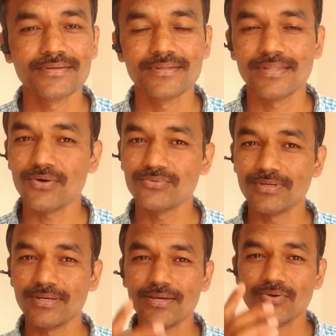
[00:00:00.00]
Now,
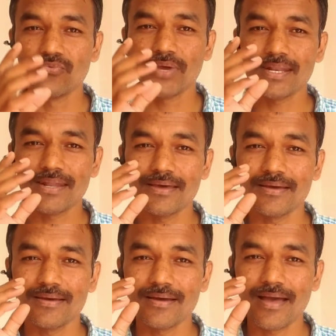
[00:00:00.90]
when
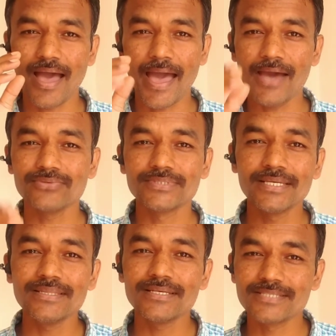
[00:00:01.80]
I have
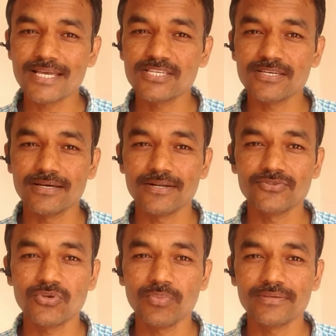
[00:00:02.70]
seen such
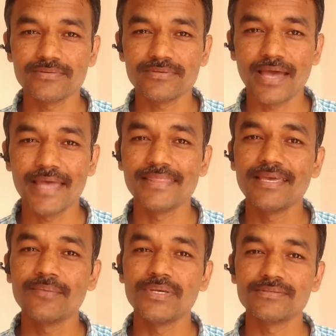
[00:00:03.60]
resumes, I
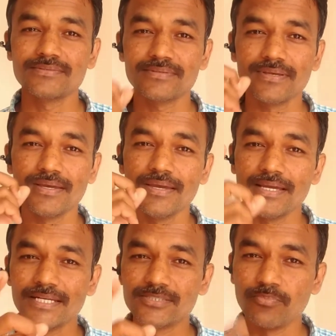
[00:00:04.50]
think means
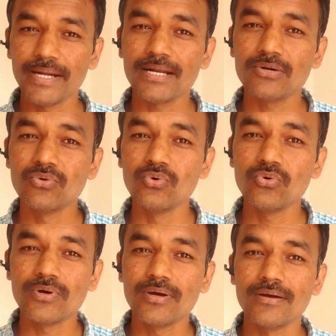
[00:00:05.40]
it's better to
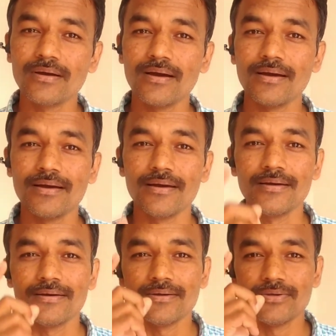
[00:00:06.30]
look
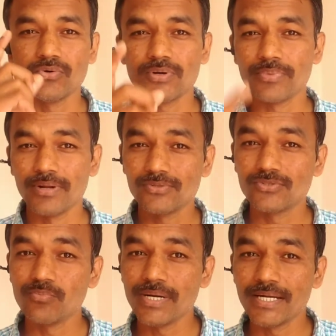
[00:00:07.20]
your
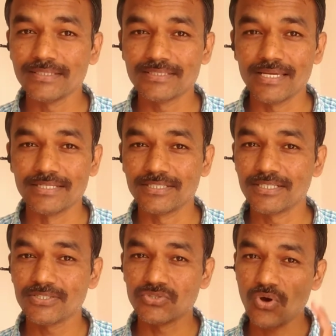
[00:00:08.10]
resume building skills. It
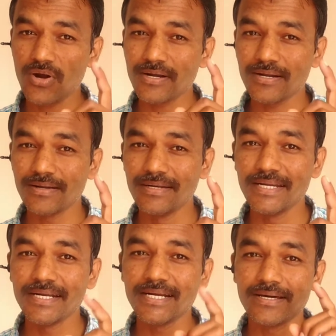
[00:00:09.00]
is not
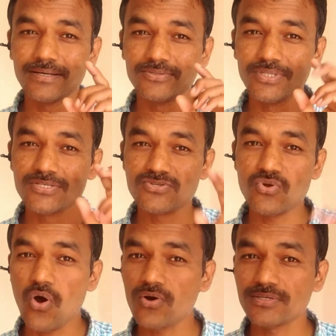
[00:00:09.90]
needed this
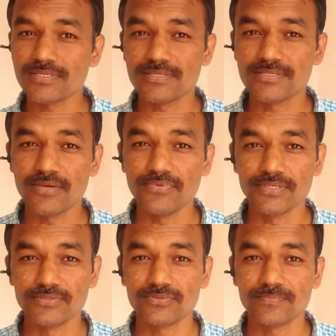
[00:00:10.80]
long CVs.